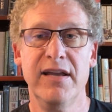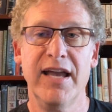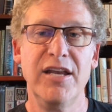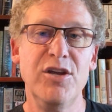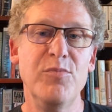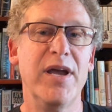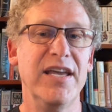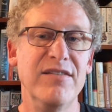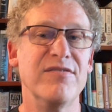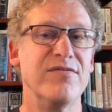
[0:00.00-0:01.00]
And you may
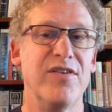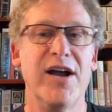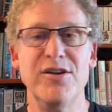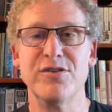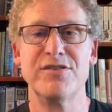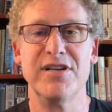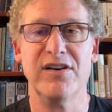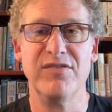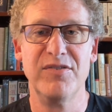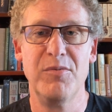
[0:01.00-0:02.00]
even find
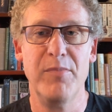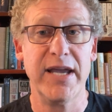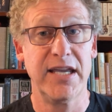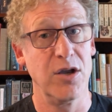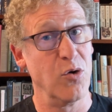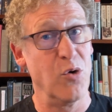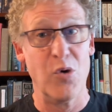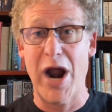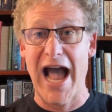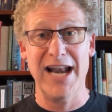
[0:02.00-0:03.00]
yourself making
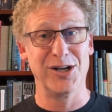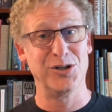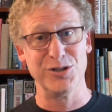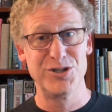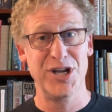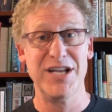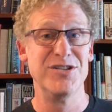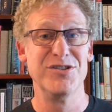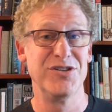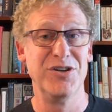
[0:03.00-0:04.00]
radical
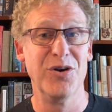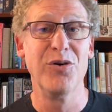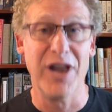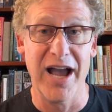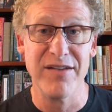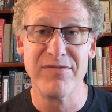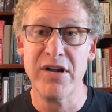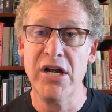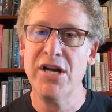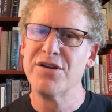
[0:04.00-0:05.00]
changes in your life
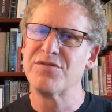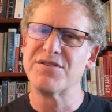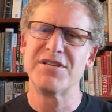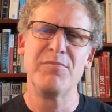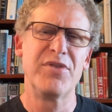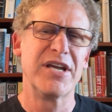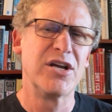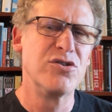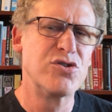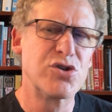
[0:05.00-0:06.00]
for something
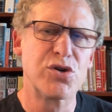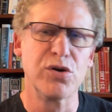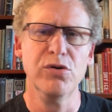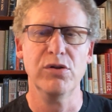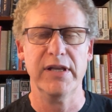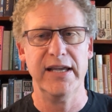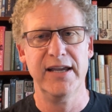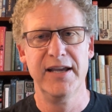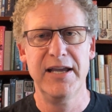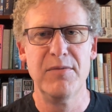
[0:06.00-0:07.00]
truly
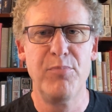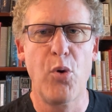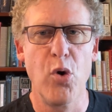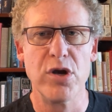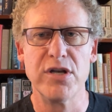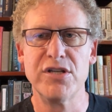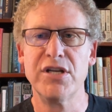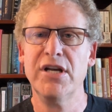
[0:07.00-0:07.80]
important